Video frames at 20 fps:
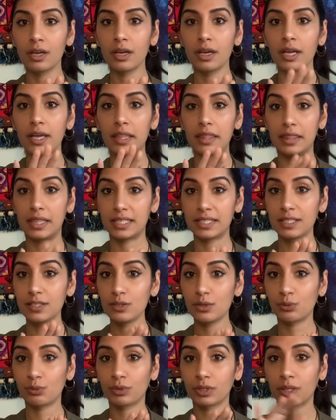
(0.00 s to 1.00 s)
This is a
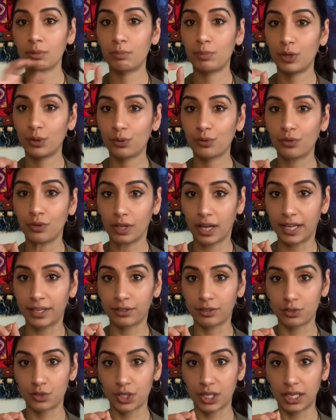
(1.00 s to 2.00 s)
really beautiful
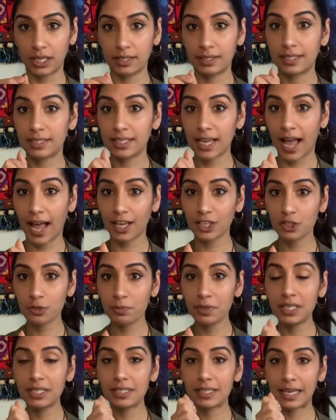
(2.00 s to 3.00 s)
energy.
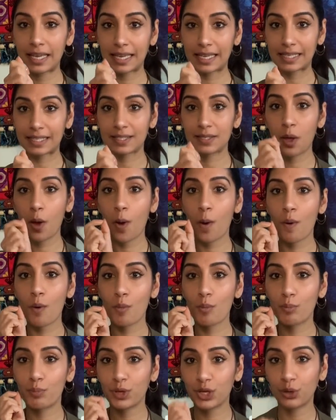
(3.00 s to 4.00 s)
Detachment is
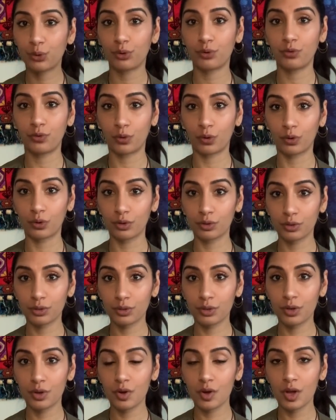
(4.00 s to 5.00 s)
beautiful.
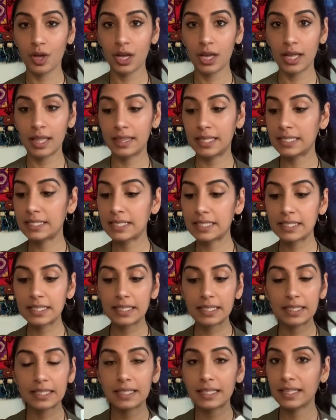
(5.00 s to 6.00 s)
This
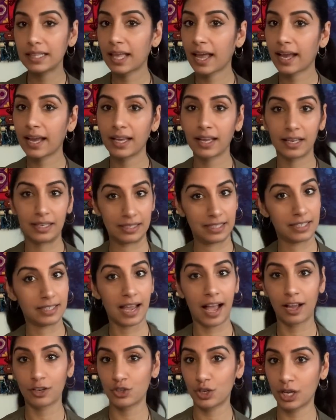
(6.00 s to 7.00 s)
isn't like
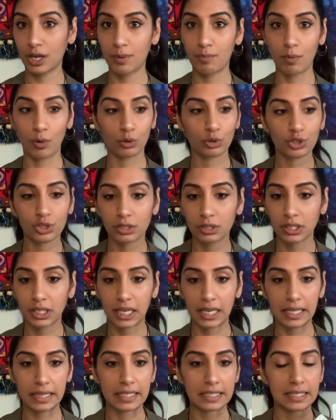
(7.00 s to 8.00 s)
detaching
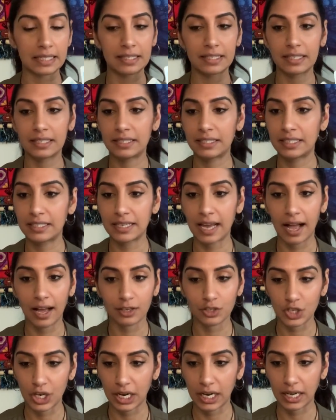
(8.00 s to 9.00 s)
emotionally. This isn't
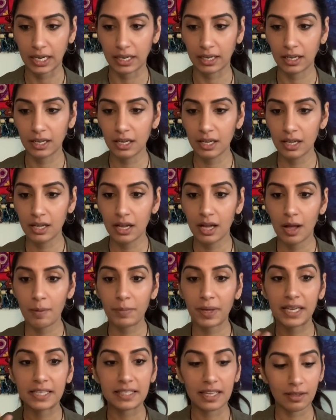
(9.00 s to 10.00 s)
detaching
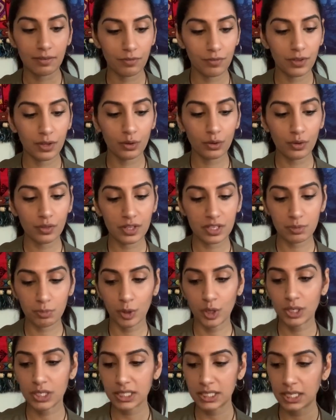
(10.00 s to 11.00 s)
because I feel this
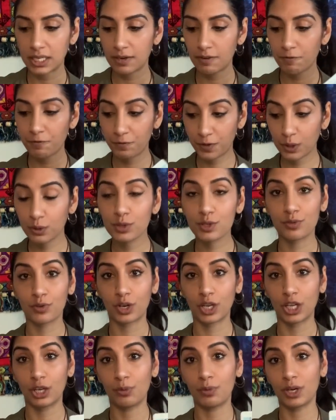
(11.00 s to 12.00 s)
person feels for
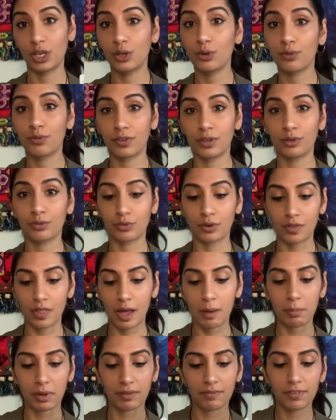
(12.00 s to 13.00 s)
you and you feel for
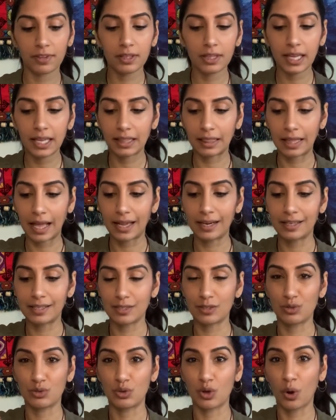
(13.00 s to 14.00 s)
them. I feel like that
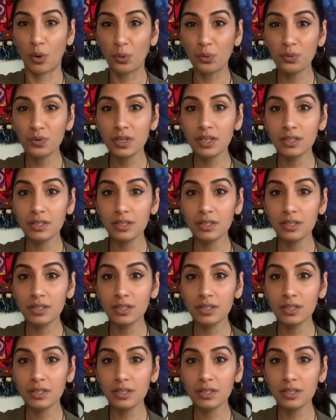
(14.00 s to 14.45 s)
is known.